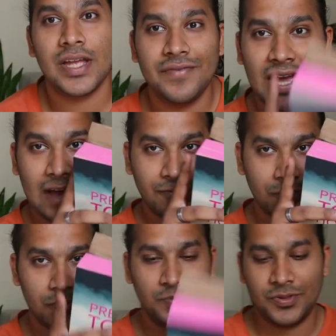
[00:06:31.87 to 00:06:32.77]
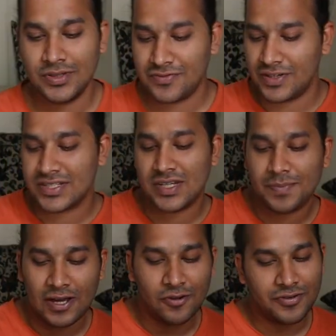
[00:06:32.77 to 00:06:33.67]
Then we have two books. First up,
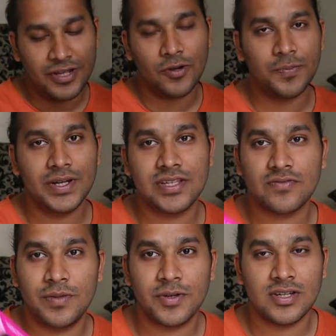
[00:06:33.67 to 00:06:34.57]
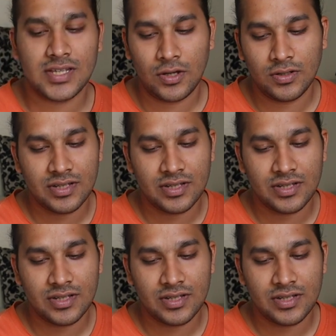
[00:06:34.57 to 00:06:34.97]
I already opened this one because I